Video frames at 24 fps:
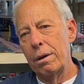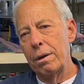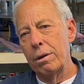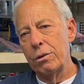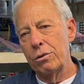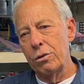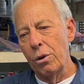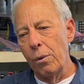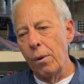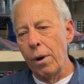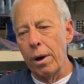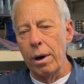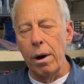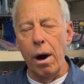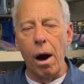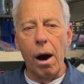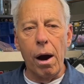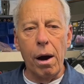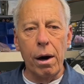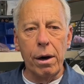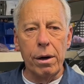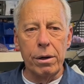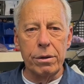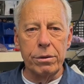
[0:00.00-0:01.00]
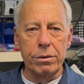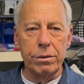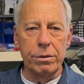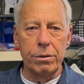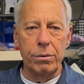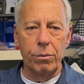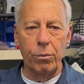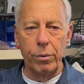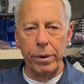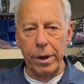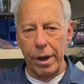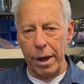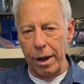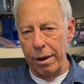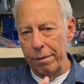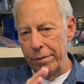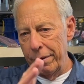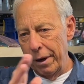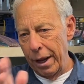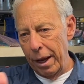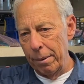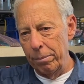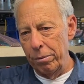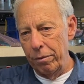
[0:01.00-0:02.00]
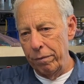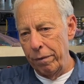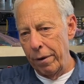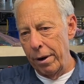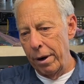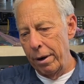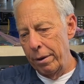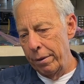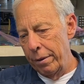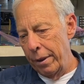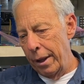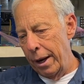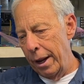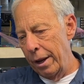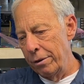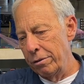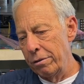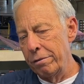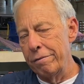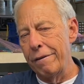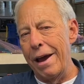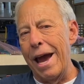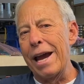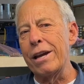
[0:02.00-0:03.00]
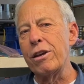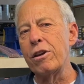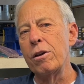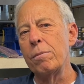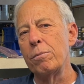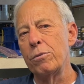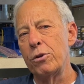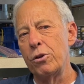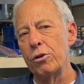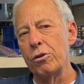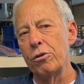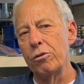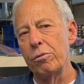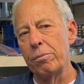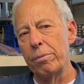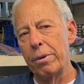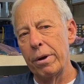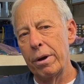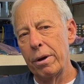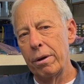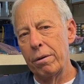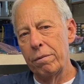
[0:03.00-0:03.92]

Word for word: So on ours, we have an amplifier that has a vacuum tube